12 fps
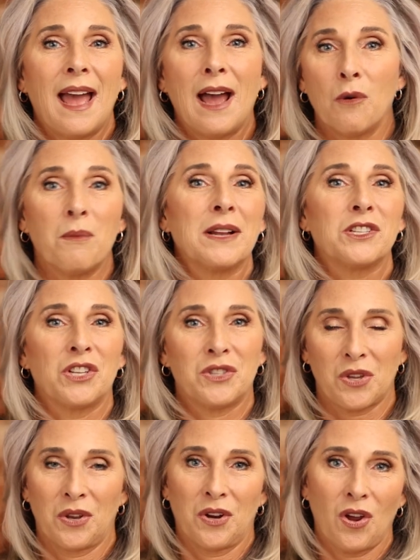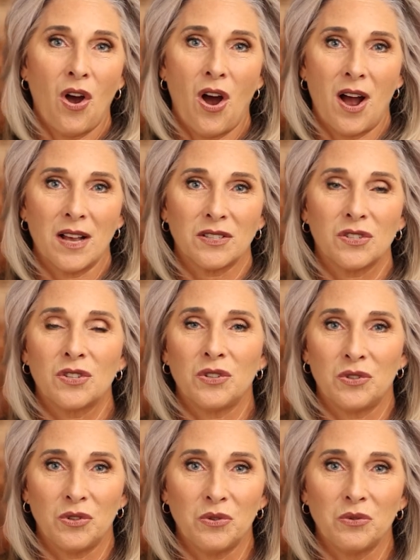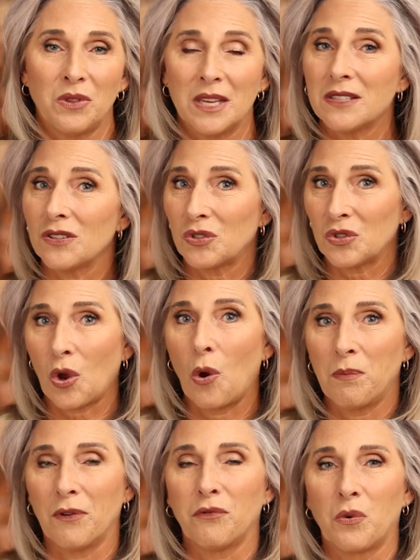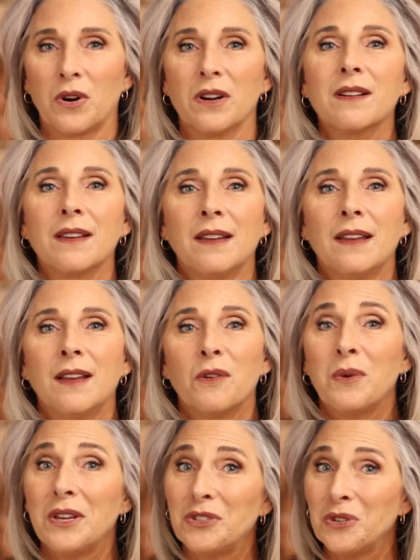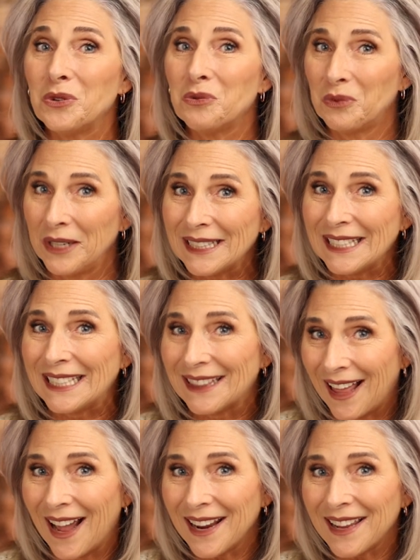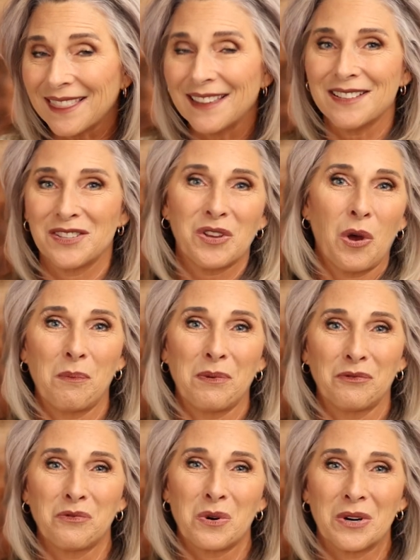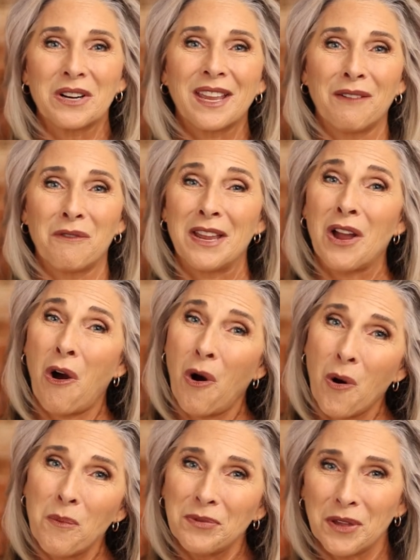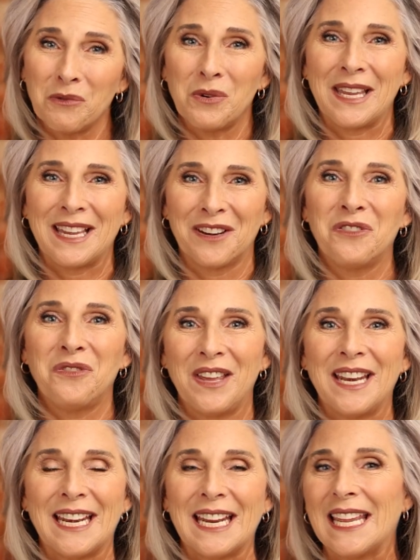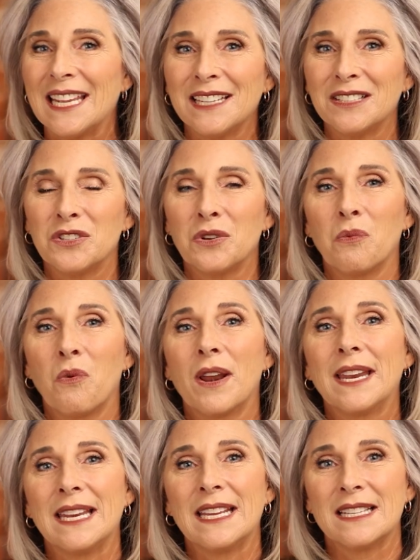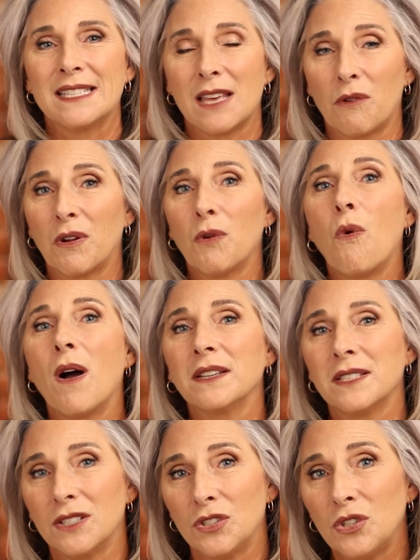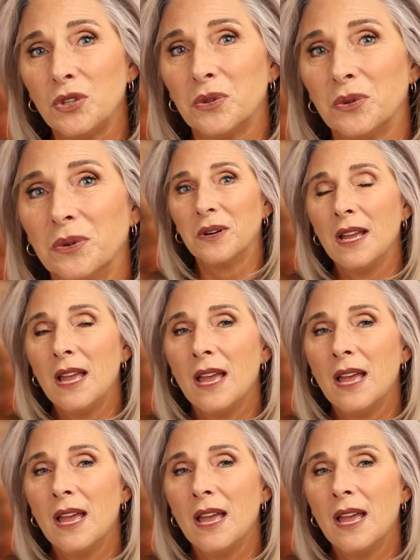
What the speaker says: how much it's going to cost to do this scope of work. We do really like this scope of work and we hope that we can fit it into what it is that we want to do.